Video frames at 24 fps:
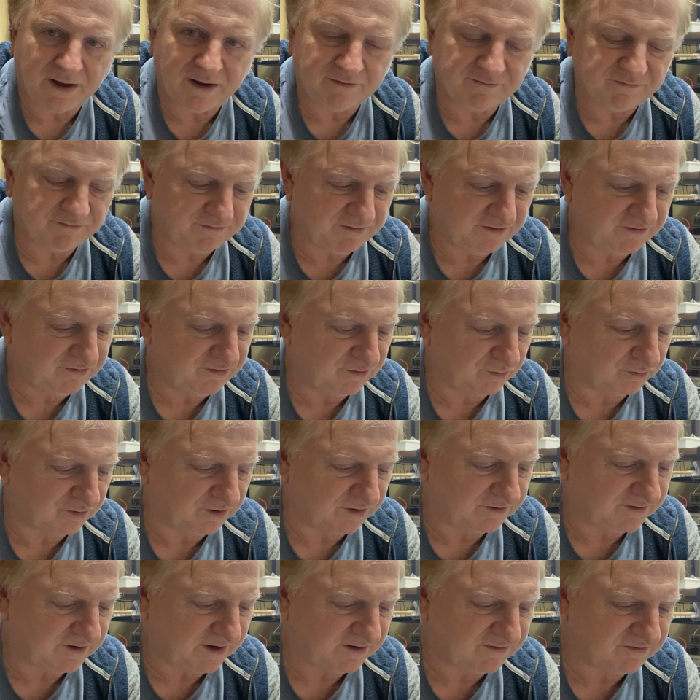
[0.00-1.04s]
visual
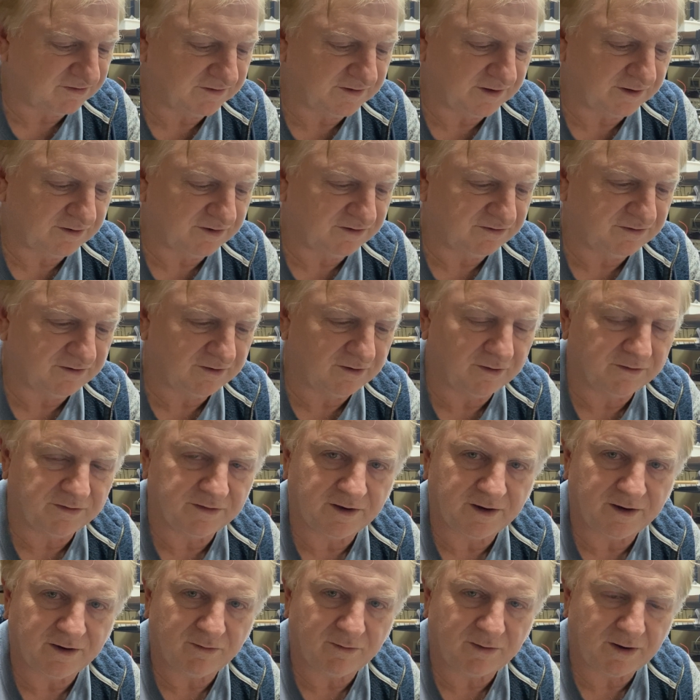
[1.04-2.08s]
detection they're using on
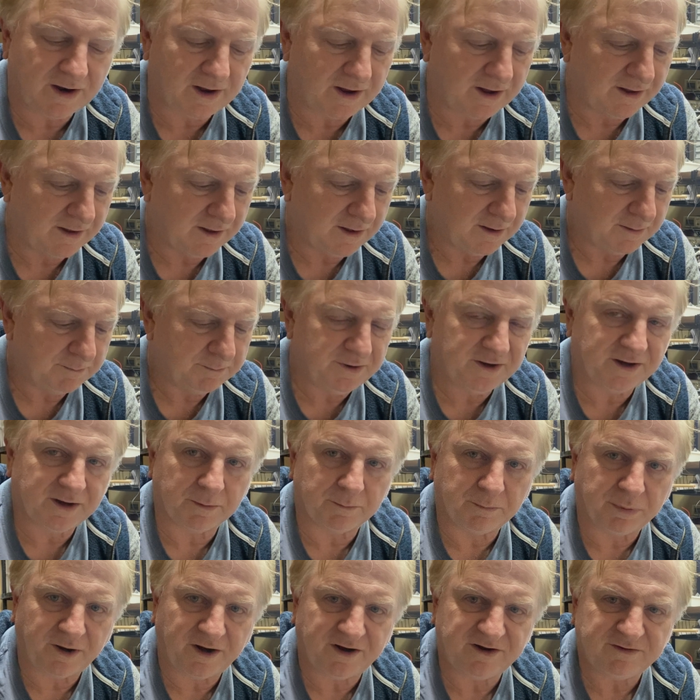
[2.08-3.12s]
their pick
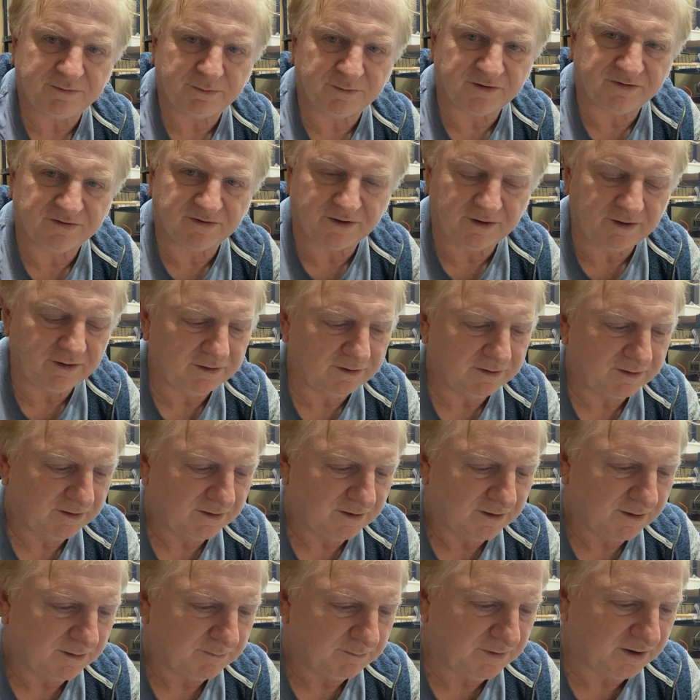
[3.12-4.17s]
and place machine,
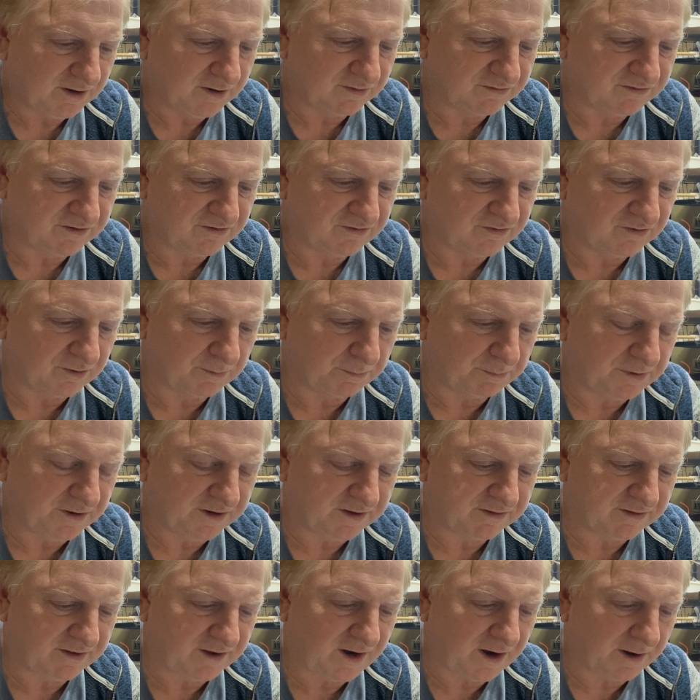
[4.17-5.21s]
because it should have
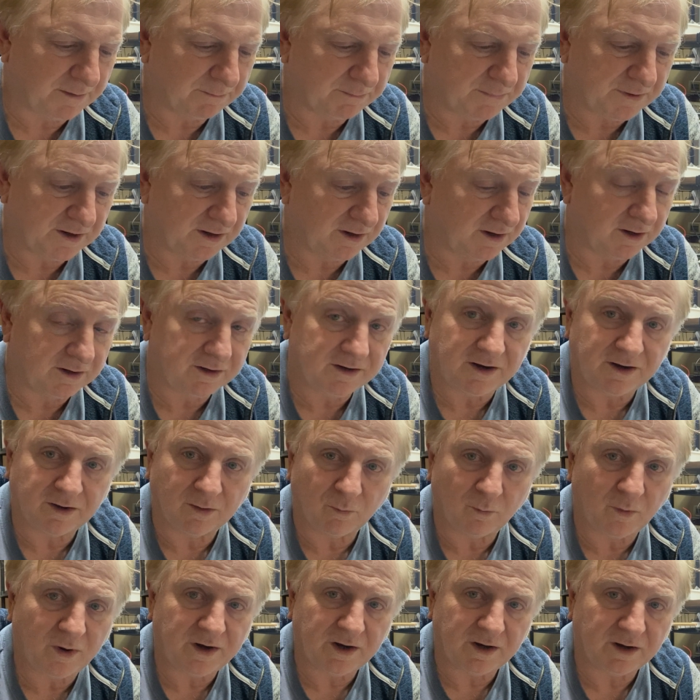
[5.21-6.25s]
picked that up, but it did. It
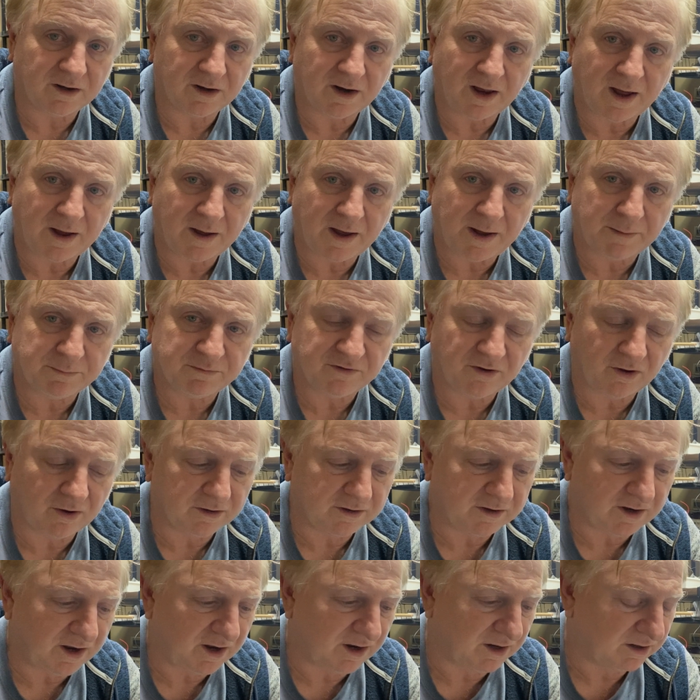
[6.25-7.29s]
went in upside
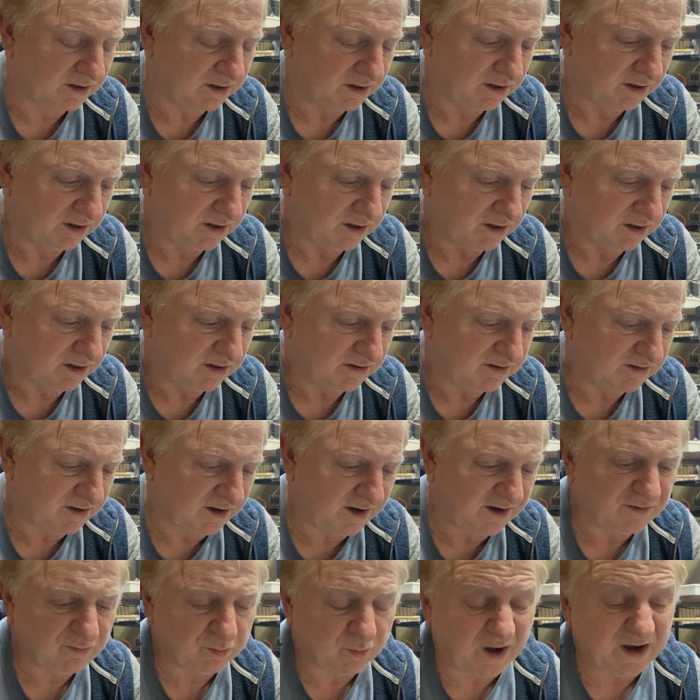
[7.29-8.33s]
down. So
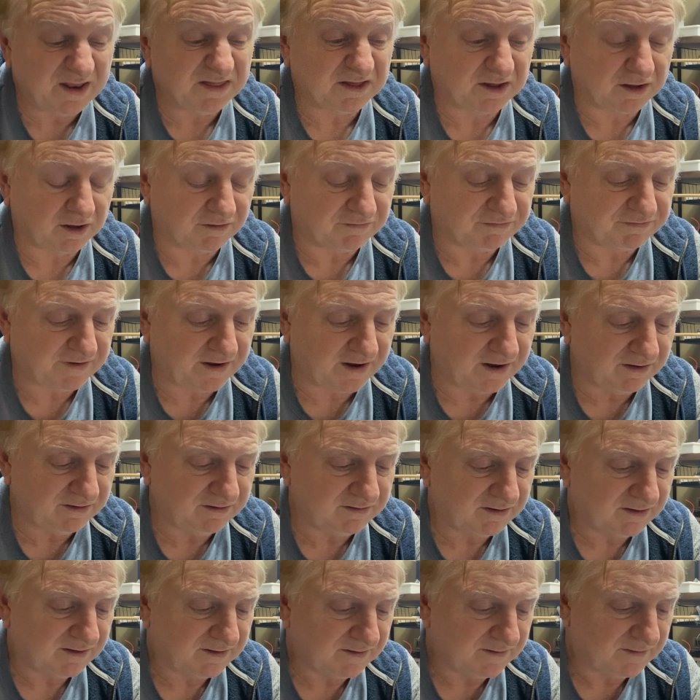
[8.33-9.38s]
that's one thing I found.
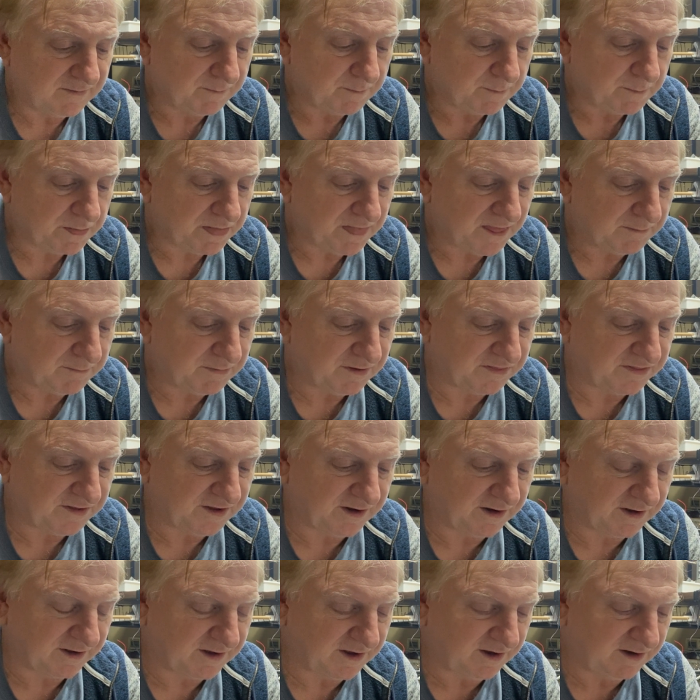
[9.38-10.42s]
But then
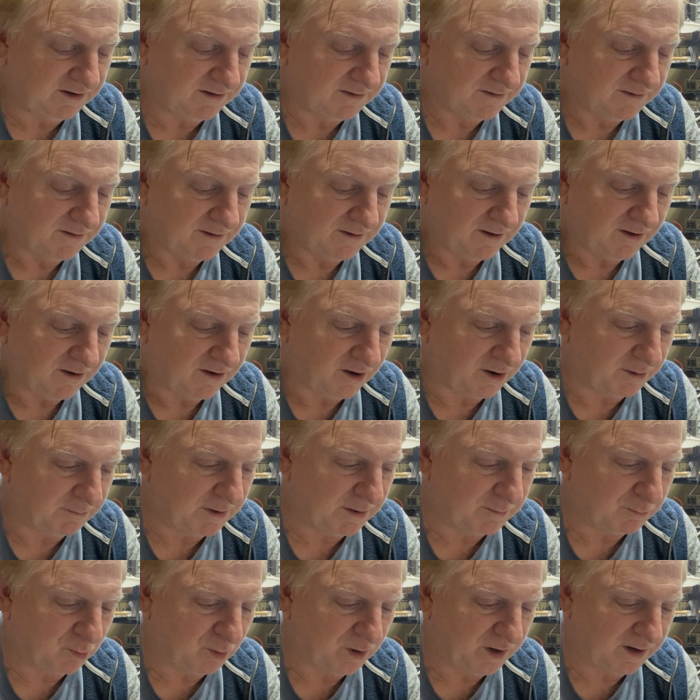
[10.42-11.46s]
again, I
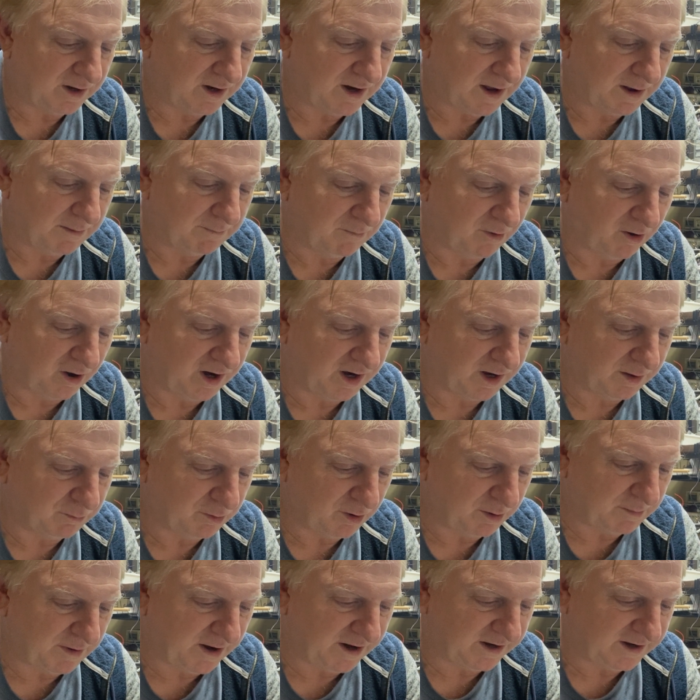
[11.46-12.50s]
remember when Minelab
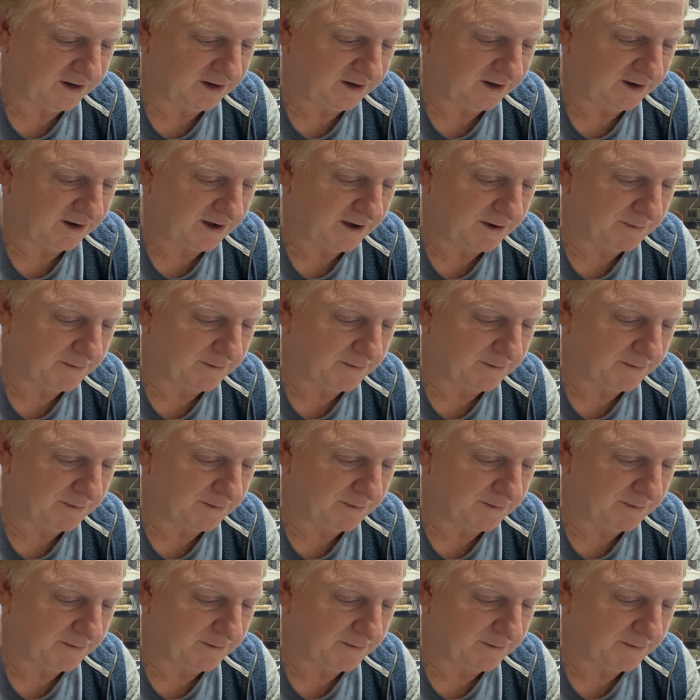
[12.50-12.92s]
were making